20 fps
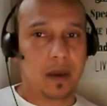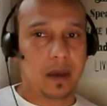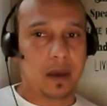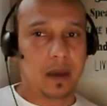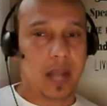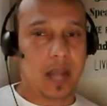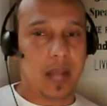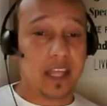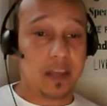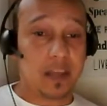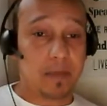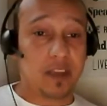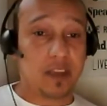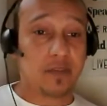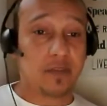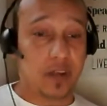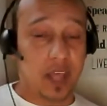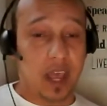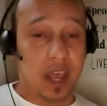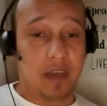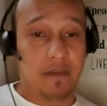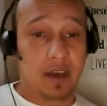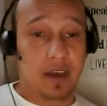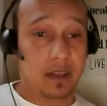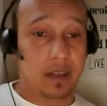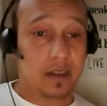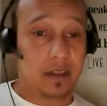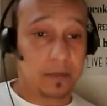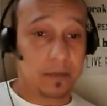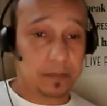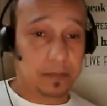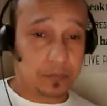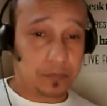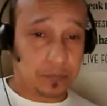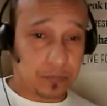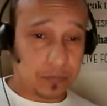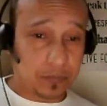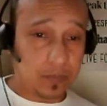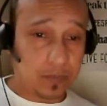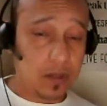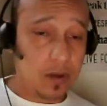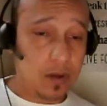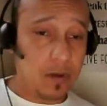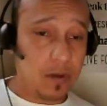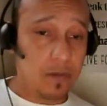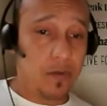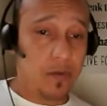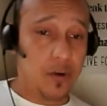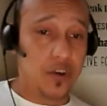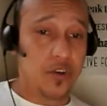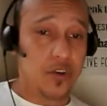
If they like what they see,